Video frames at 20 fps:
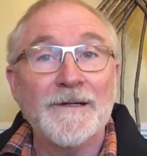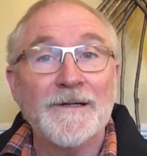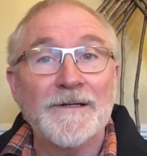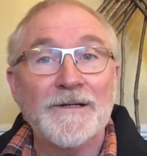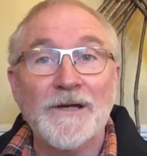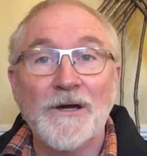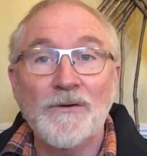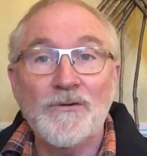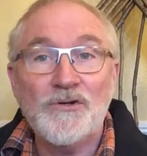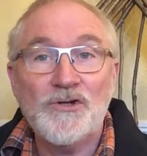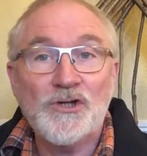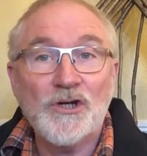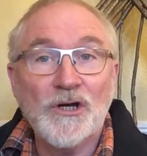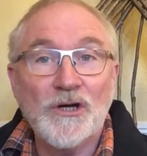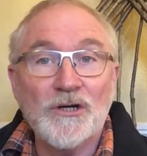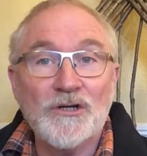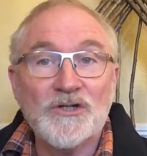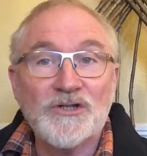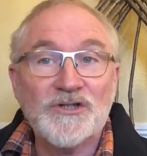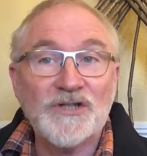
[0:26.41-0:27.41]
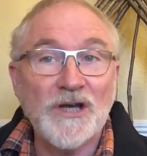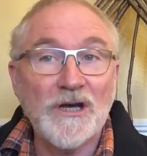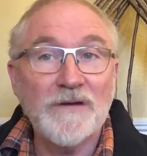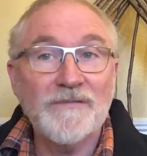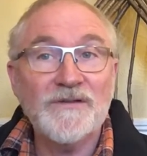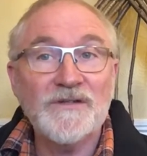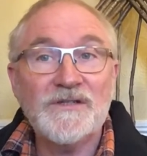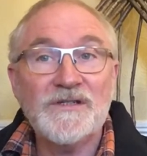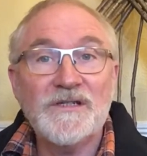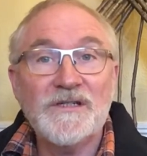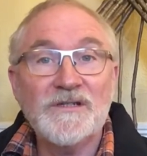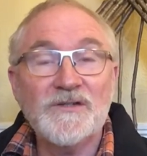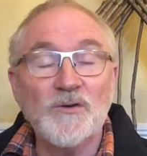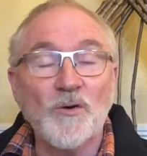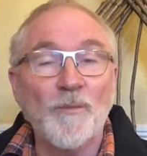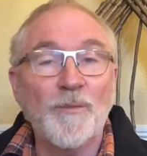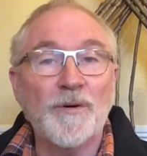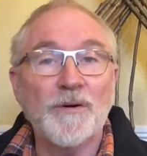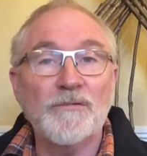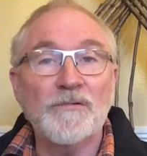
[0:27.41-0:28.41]
No church services or
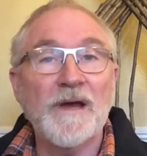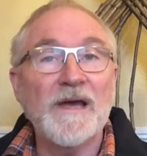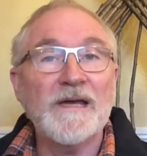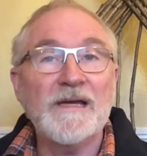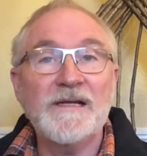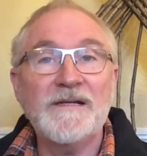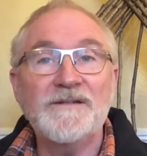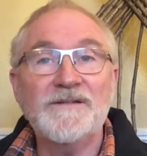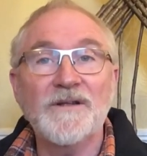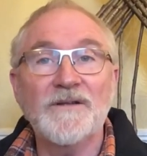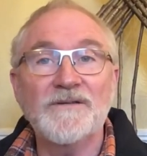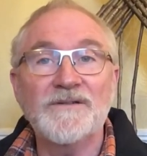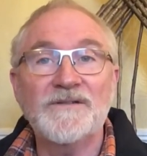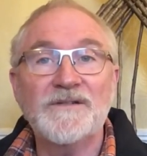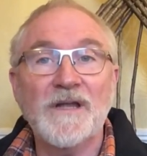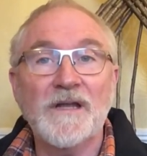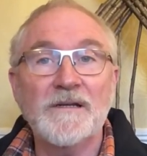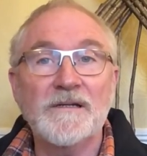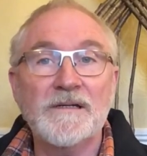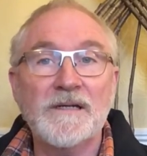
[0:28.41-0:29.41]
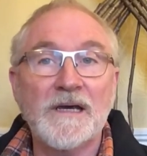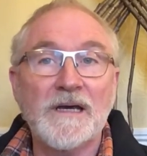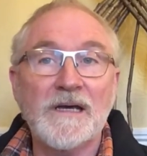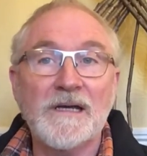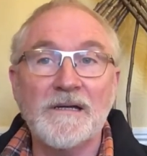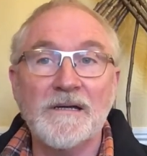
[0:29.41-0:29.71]
parades on Sunday,